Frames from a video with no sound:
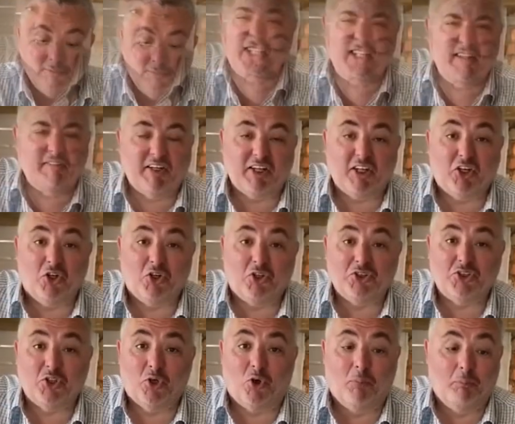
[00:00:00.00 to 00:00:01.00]
Give it a go
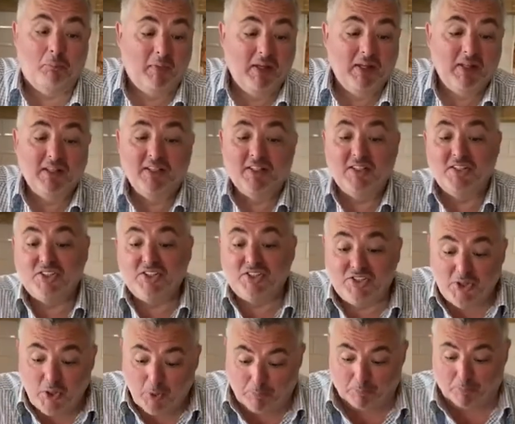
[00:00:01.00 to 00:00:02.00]
at home.
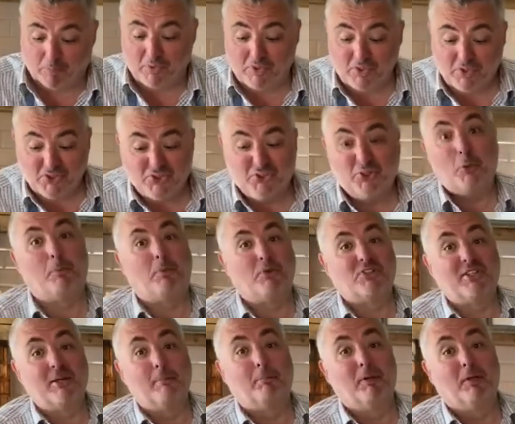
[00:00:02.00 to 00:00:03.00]

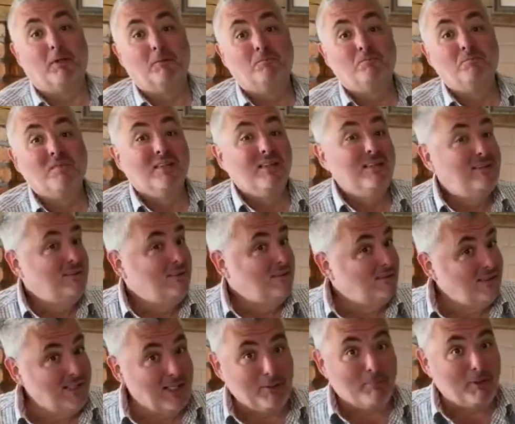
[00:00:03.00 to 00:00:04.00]
Super simple.
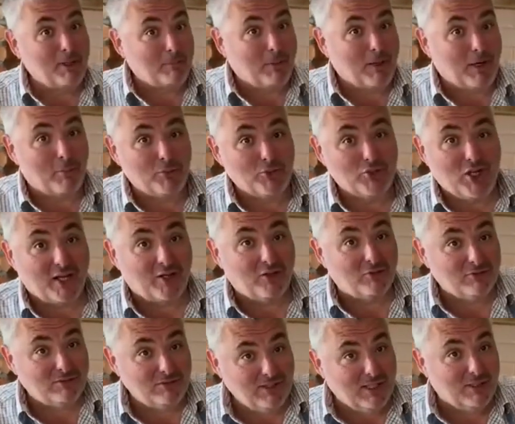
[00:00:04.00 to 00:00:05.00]
A little bit of
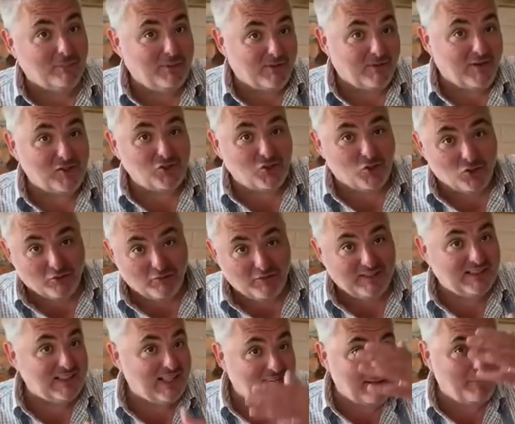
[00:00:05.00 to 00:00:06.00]
Parmigiano, a little bit of
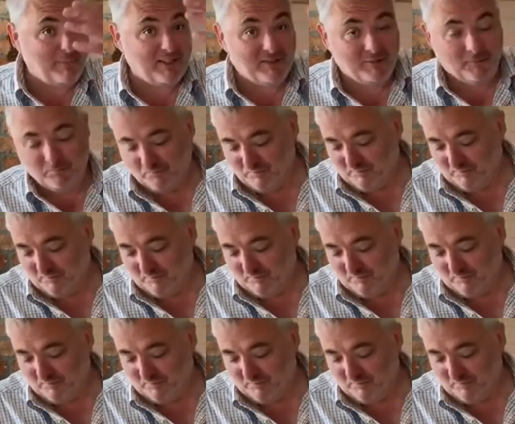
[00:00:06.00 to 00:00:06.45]
anchovy, the lemon.